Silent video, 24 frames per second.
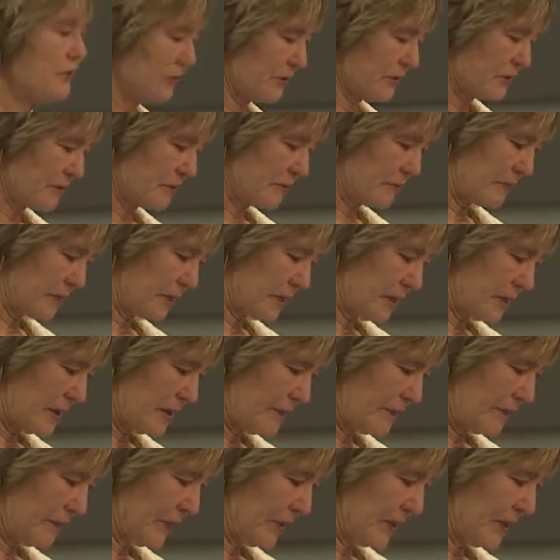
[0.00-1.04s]
from
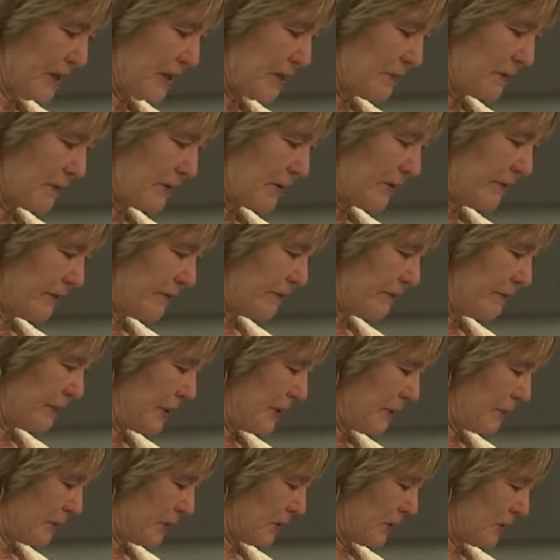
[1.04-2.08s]
a number of
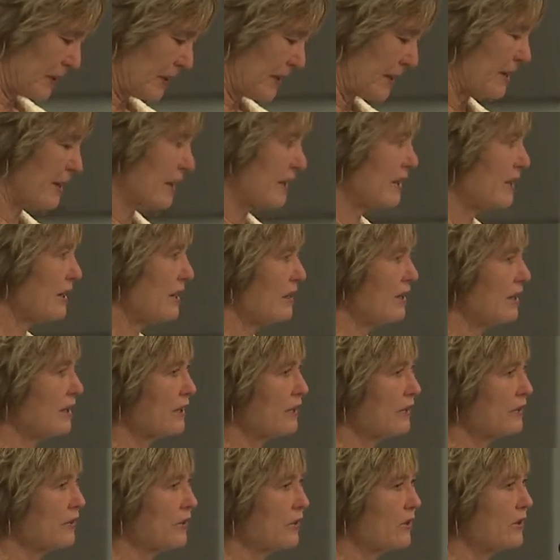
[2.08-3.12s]
people, and I think
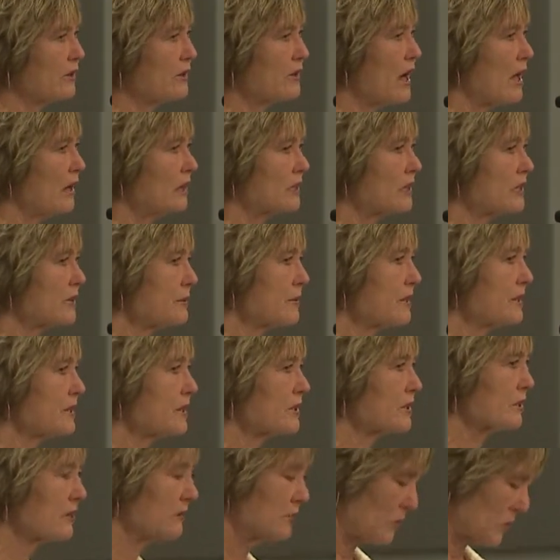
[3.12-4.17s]
a few
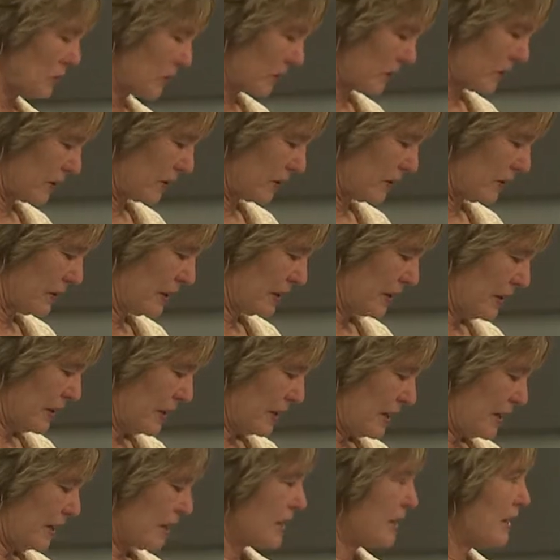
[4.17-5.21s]
acknowledgments are in order.
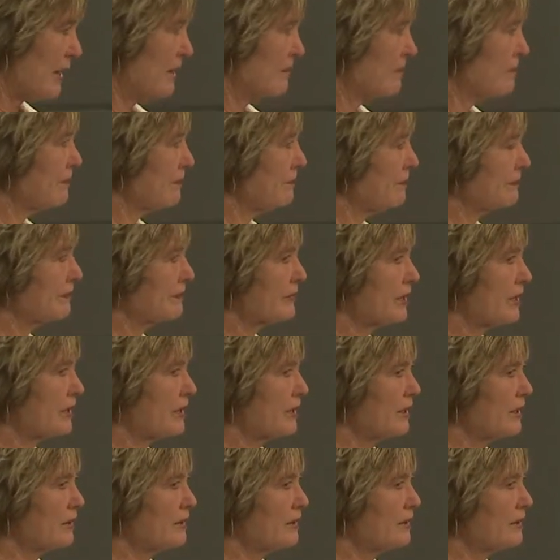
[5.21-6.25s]

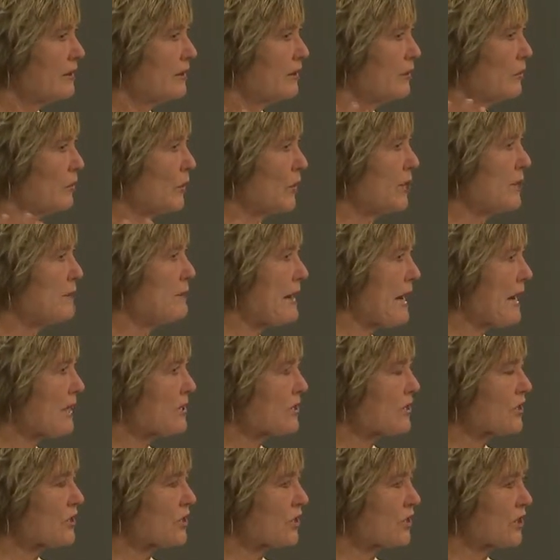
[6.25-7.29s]
The
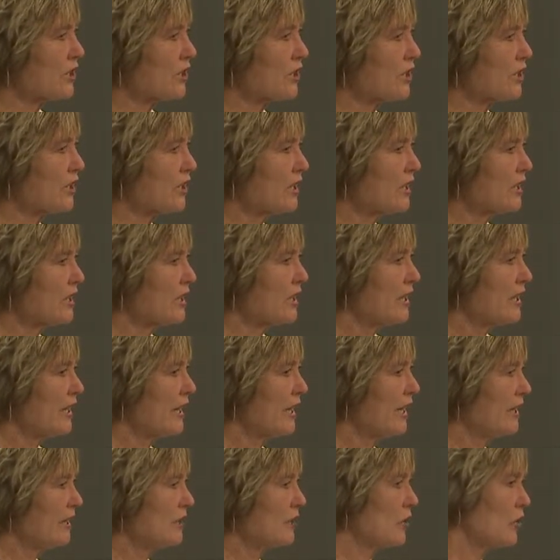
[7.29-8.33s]
ringmaster
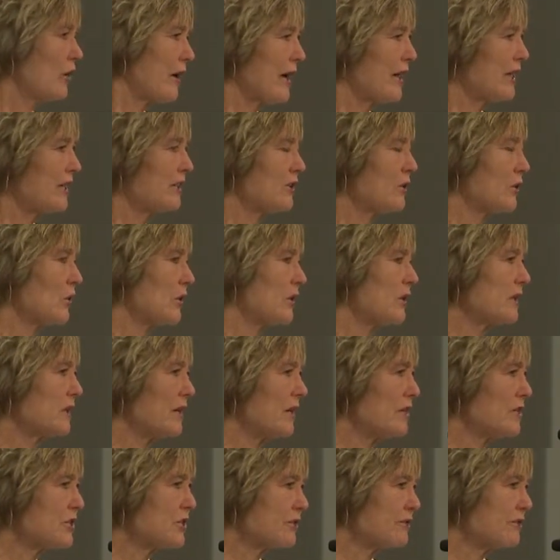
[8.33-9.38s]
and grand
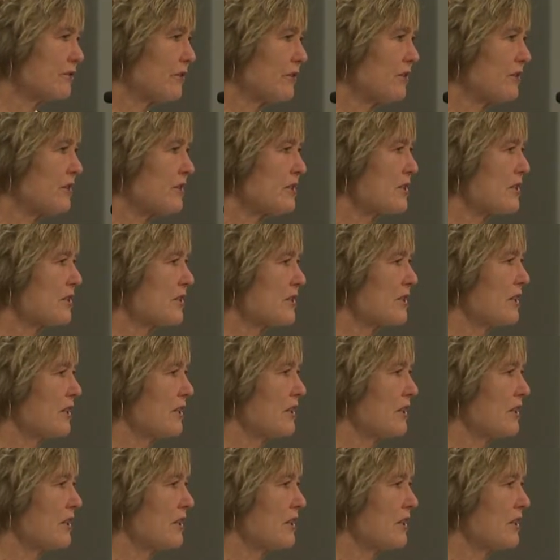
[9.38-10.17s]
organizer for this